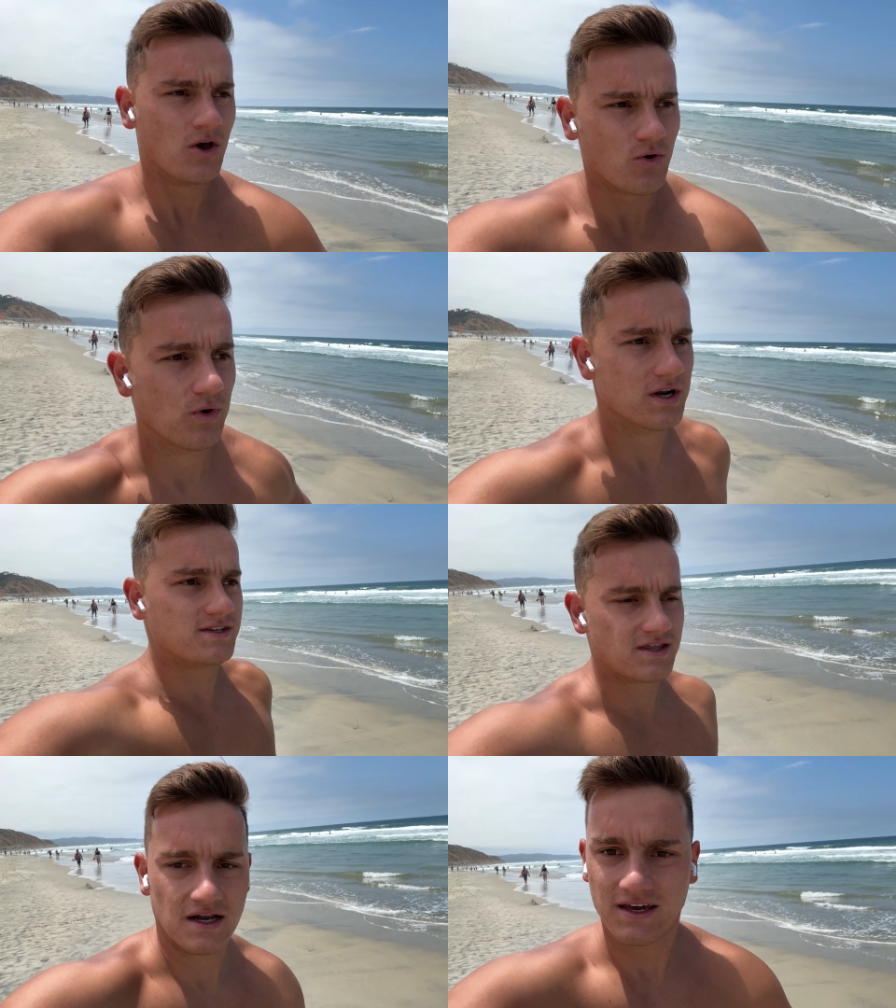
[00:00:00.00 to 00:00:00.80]
what is it
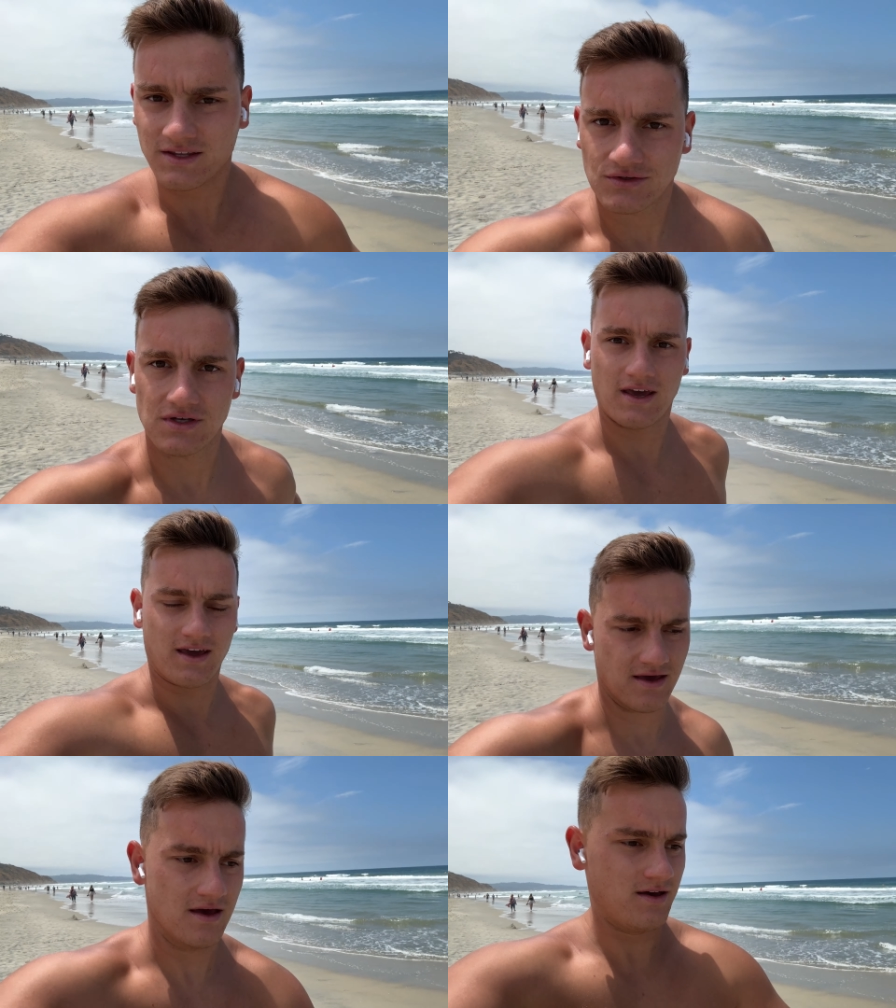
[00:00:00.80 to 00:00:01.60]
that I can do today
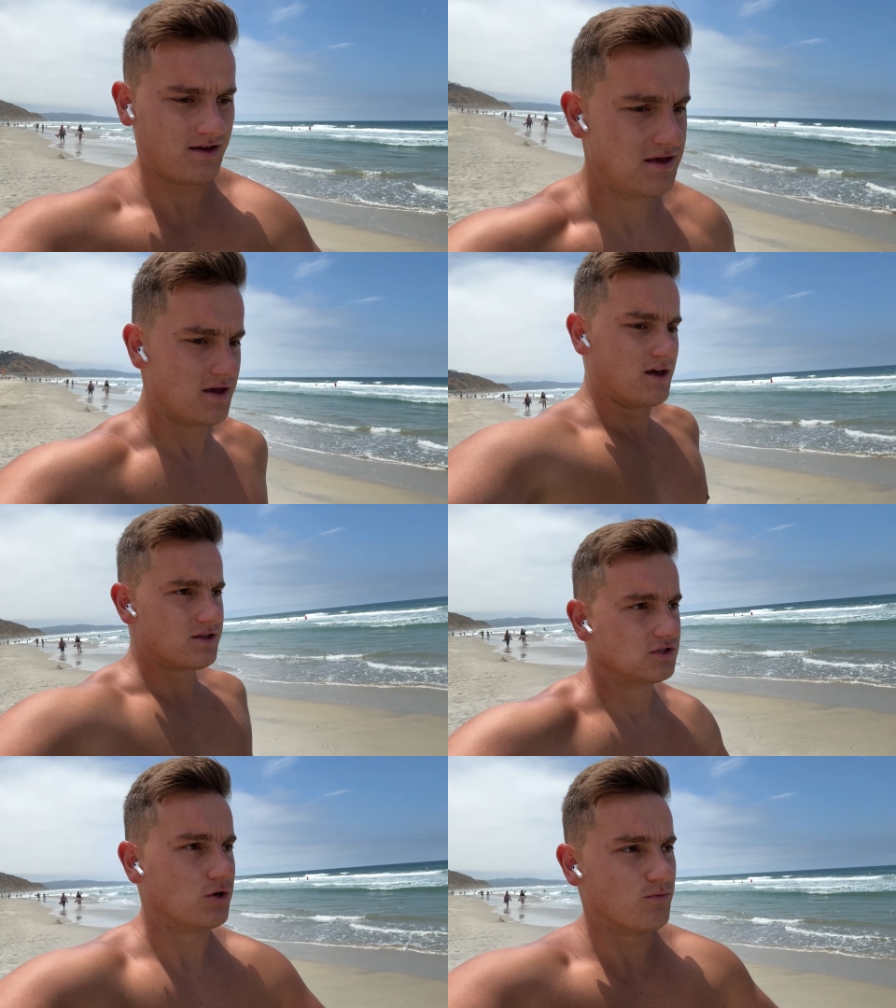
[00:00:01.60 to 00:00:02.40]

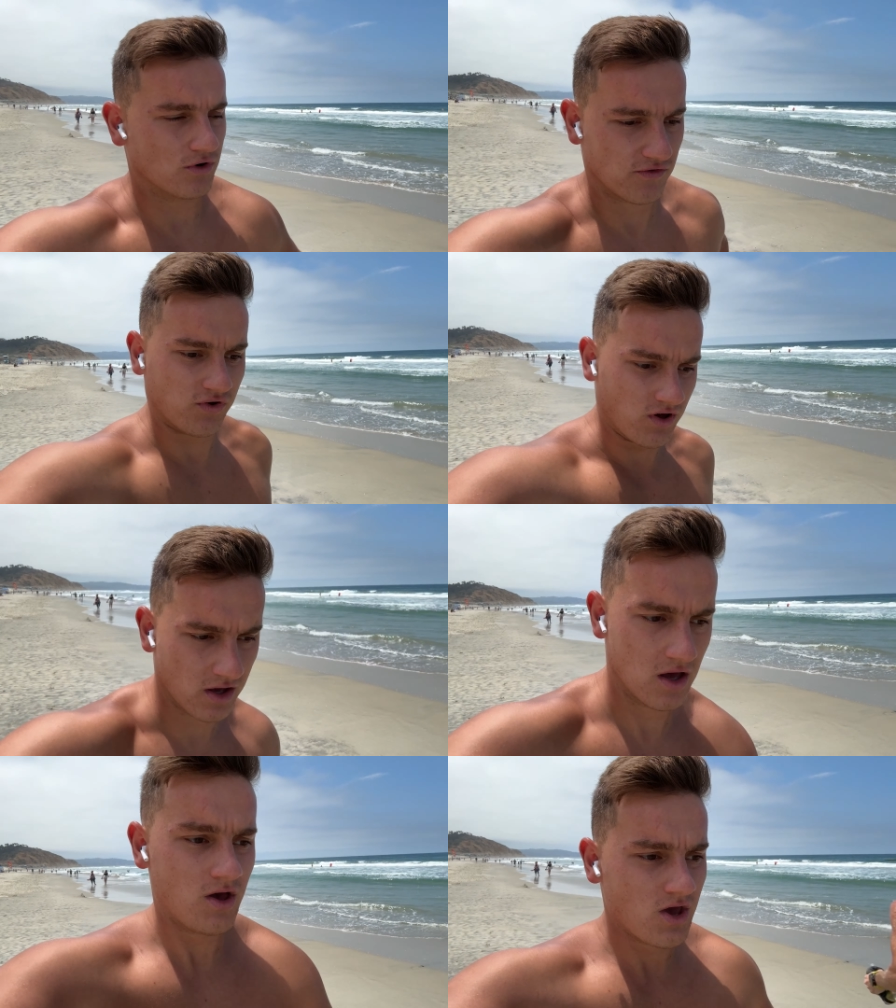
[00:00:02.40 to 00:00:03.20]
to move
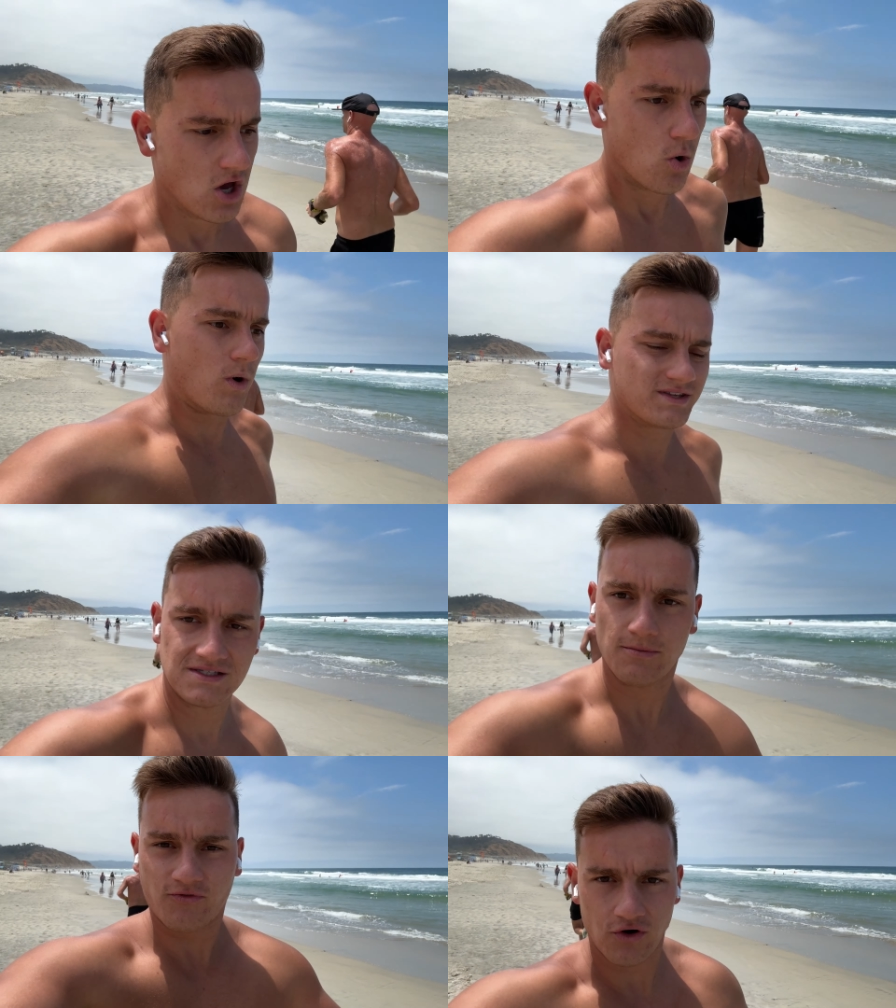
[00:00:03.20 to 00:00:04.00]
one
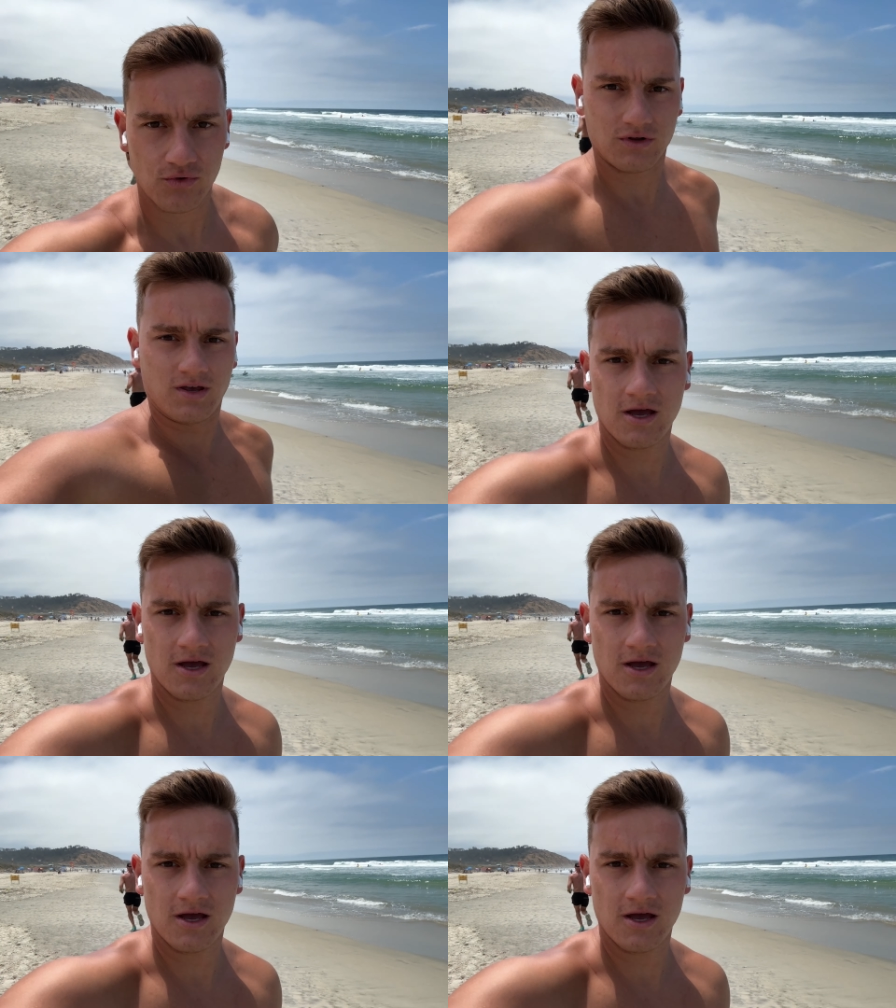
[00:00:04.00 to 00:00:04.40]
step forward